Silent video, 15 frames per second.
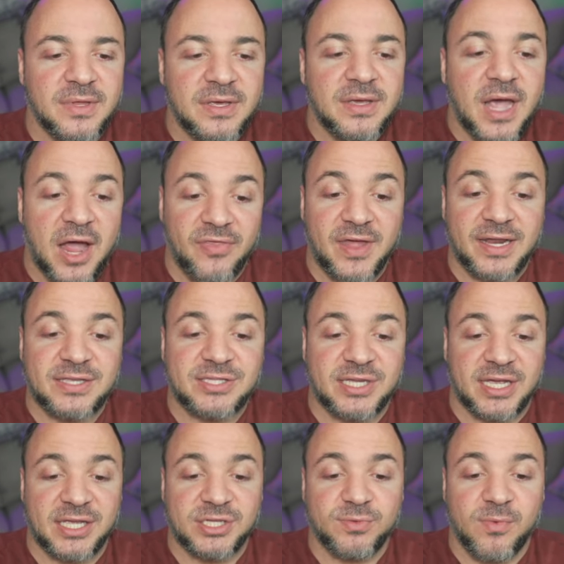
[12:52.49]
And then it
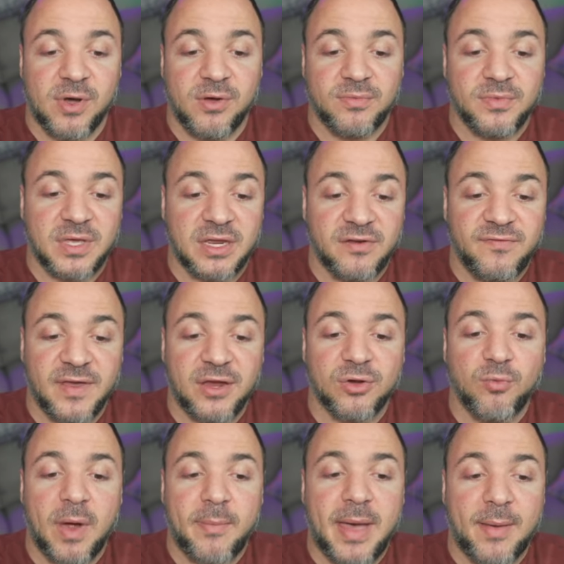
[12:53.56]
says, well, the configured
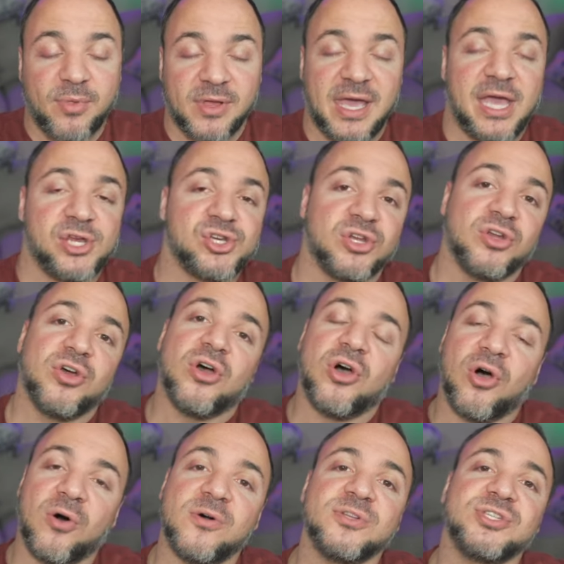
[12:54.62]
web application
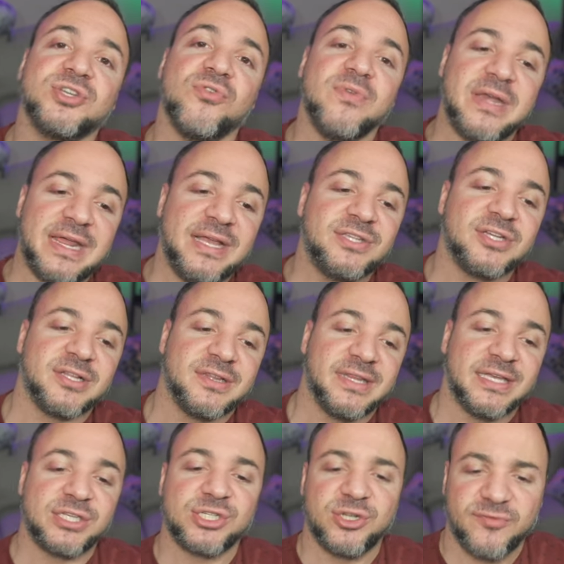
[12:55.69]
also needs a
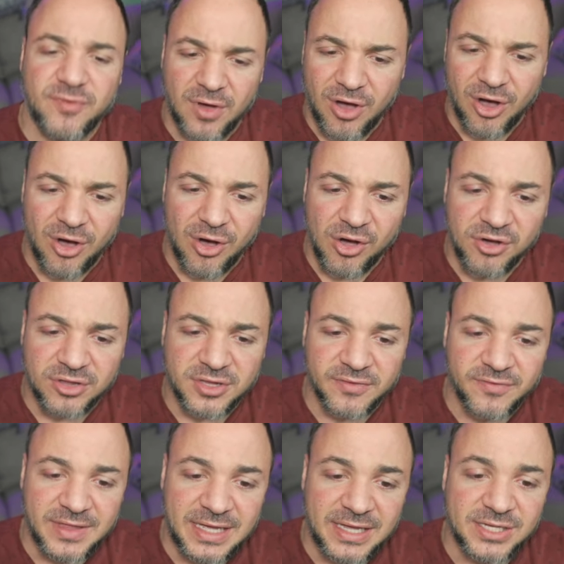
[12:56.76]
list of all of
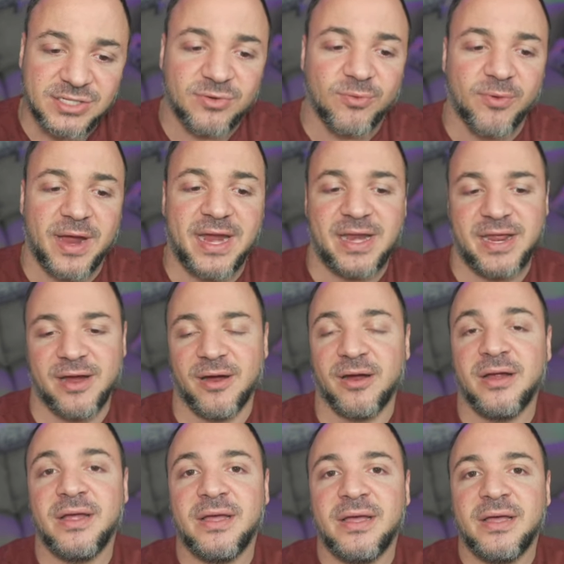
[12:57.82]
these right here.
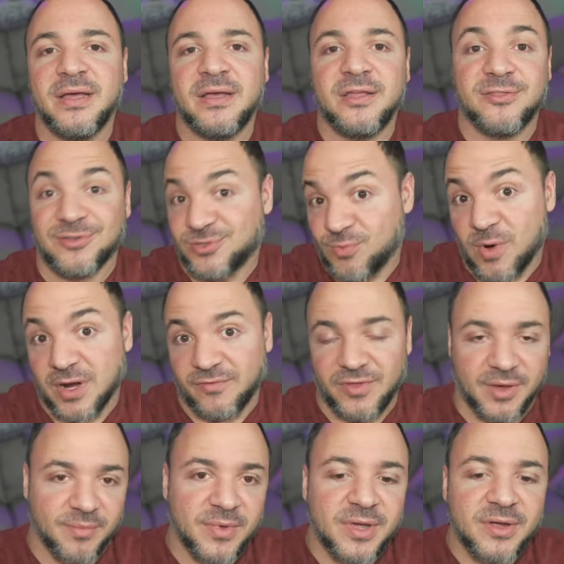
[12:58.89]
There's one of them,
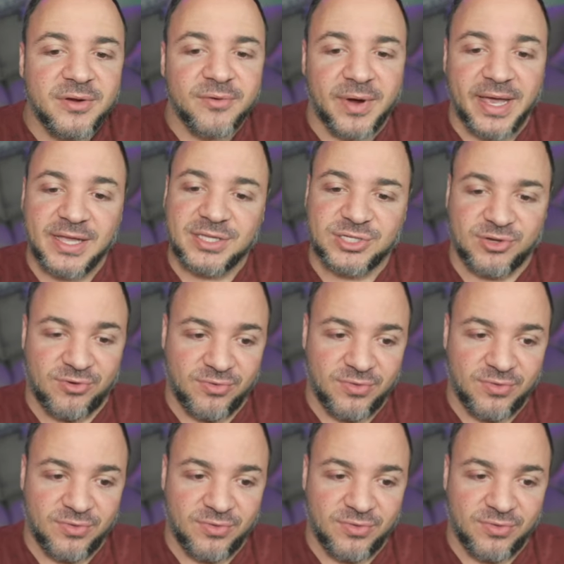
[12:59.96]
right? So